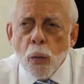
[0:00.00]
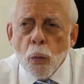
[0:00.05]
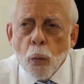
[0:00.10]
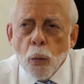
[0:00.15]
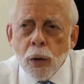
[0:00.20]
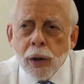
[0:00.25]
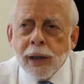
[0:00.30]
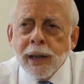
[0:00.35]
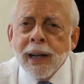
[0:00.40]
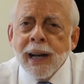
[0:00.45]

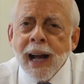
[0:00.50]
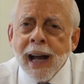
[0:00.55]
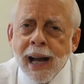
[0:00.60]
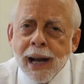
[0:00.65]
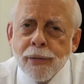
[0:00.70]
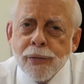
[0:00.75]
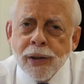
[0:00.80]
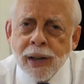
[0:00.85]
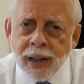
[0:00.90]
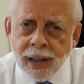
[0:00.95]
we're going to
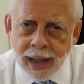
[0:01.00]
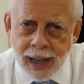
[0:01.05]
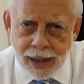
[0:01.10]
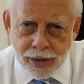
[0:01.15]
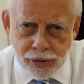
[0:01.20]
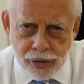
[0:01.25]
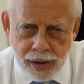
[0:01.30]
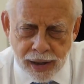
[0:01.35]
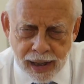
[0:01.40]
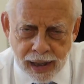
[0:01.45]
have an
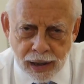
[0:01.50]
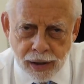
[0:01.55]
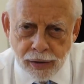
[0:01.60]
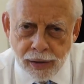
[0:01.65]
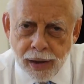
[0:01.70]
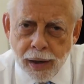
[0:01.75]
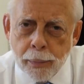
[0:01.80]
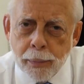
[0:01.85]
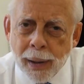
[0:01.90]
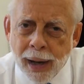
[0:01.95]
election
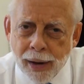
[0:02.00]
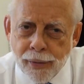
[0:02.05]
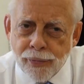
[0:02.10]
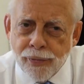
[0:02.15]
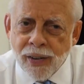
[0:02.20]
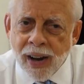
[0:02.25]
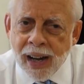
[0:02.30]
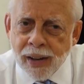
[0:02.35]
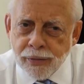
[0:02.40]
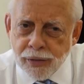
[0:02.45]
here in
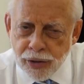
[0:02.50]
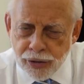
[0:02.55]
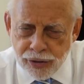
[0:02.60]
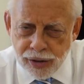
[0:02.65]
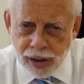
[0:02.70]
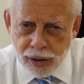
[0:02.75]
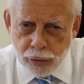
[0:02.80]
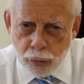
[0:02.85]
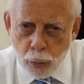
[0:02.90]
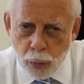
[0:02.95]
about 5 to
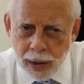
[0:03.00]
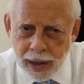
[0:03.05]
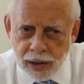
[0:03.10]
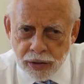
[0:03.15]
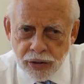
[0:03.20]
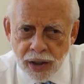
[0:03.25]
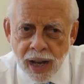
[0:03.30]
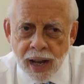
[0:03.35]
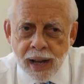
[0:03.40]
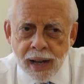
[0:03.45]
6
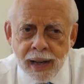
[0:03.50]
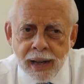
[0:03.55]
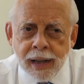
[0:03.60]
weeks.